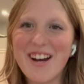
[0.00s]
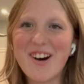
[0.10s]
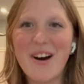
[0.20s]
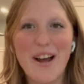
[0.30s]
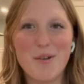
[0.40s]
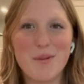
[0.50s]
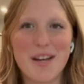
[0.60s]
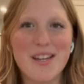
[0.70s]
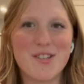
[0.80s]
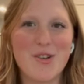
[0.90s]
I hope you
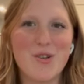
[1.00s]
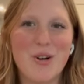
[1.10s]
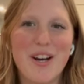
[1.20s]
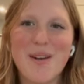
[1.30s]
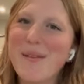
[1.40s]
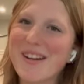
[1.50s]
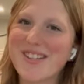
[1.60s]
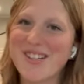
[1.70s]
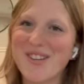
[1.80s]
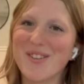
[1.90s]
guys enjoyed. Make
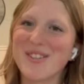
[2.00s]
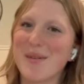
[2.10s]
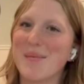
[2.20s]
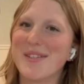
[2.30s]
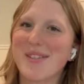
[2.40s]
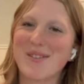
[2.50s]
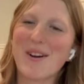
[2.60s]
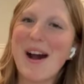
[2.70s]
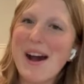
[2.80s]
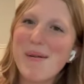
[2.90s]
sure to
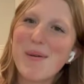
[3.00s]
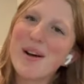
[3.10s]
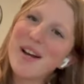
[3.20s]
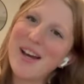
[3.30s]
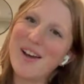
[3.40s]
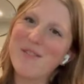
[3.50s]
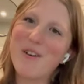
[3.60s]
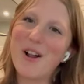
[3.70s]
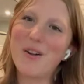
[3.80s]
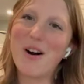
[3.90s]
subscribe and
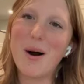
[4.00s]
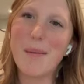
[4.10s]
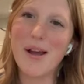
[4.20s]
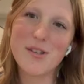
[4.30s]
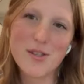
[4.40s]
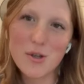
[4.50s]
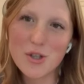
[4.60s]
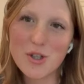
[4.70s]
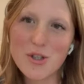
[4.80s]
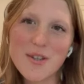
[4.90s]
follow all my
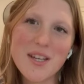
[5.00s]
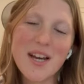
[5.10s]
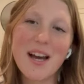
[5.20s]
socials.